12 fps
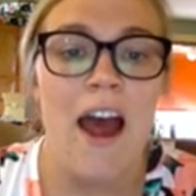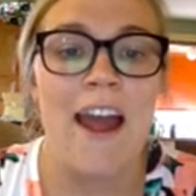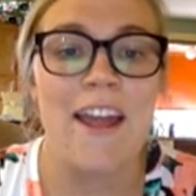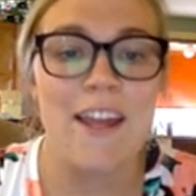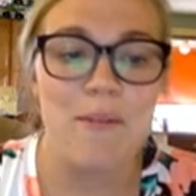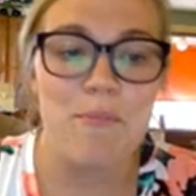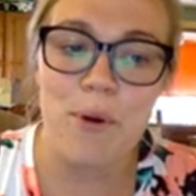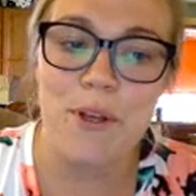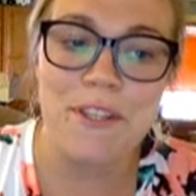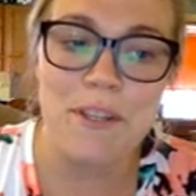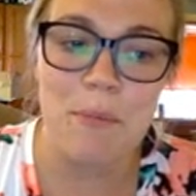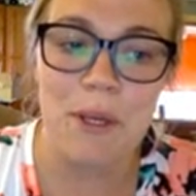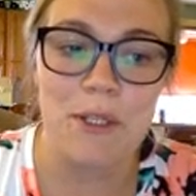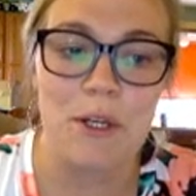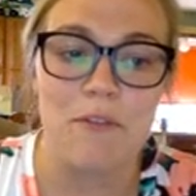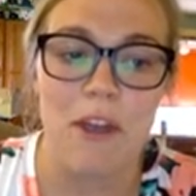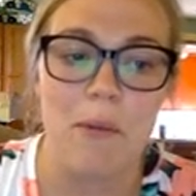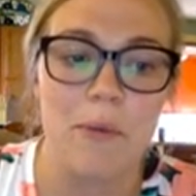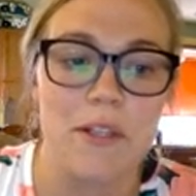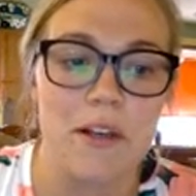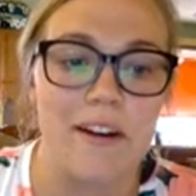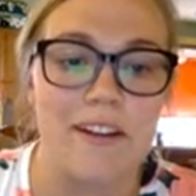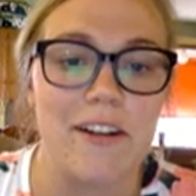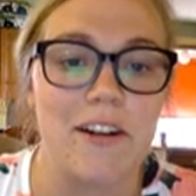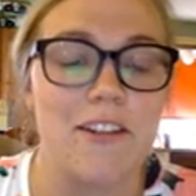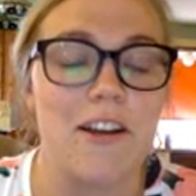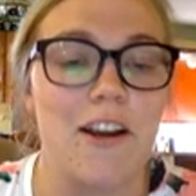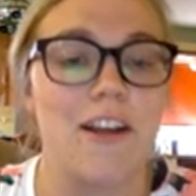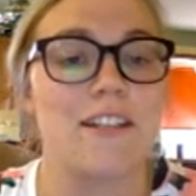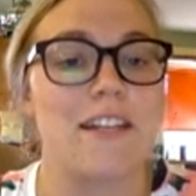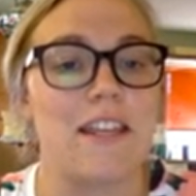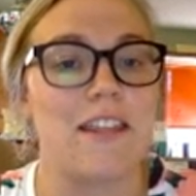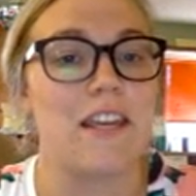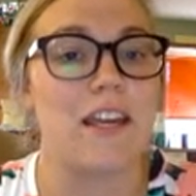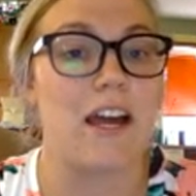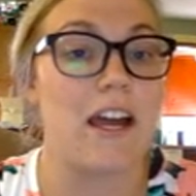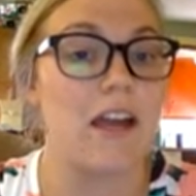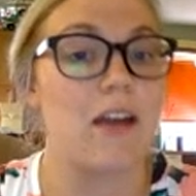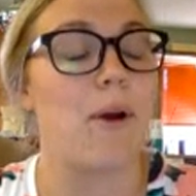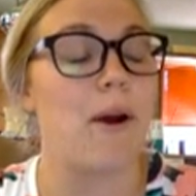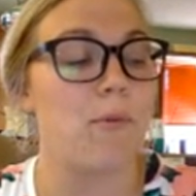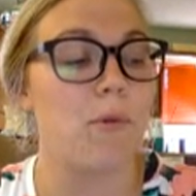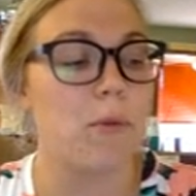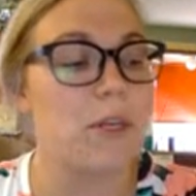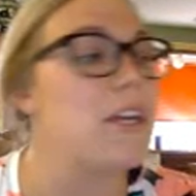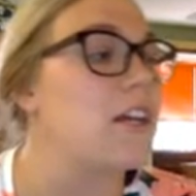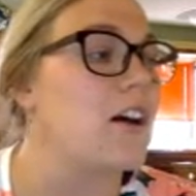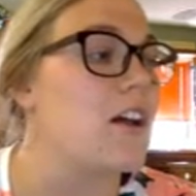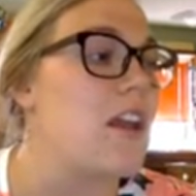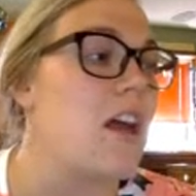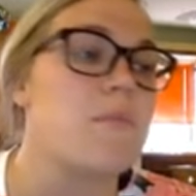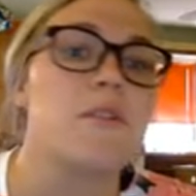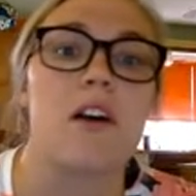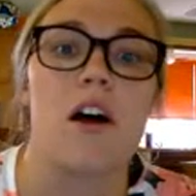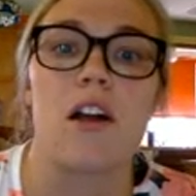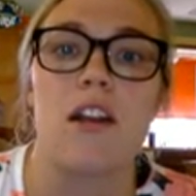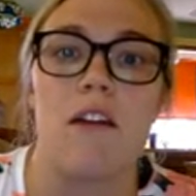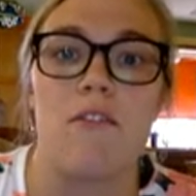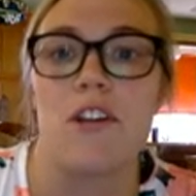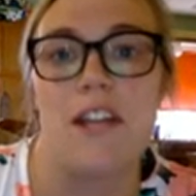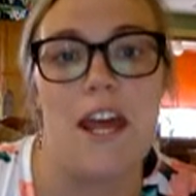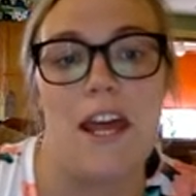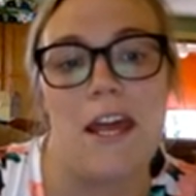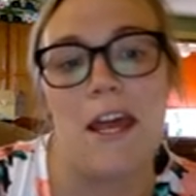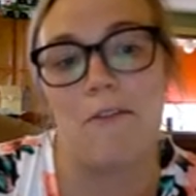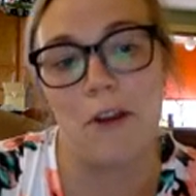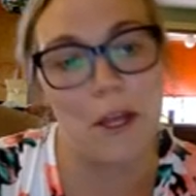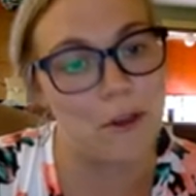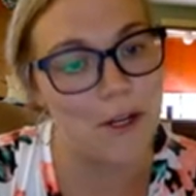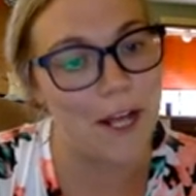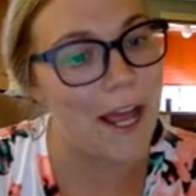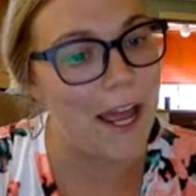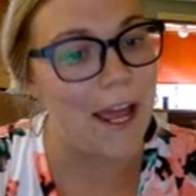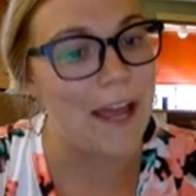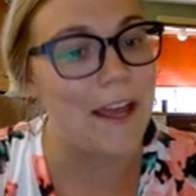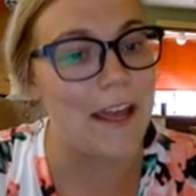I put the picture of Amazon on there because I think I probably get on Amazon every day, every other day,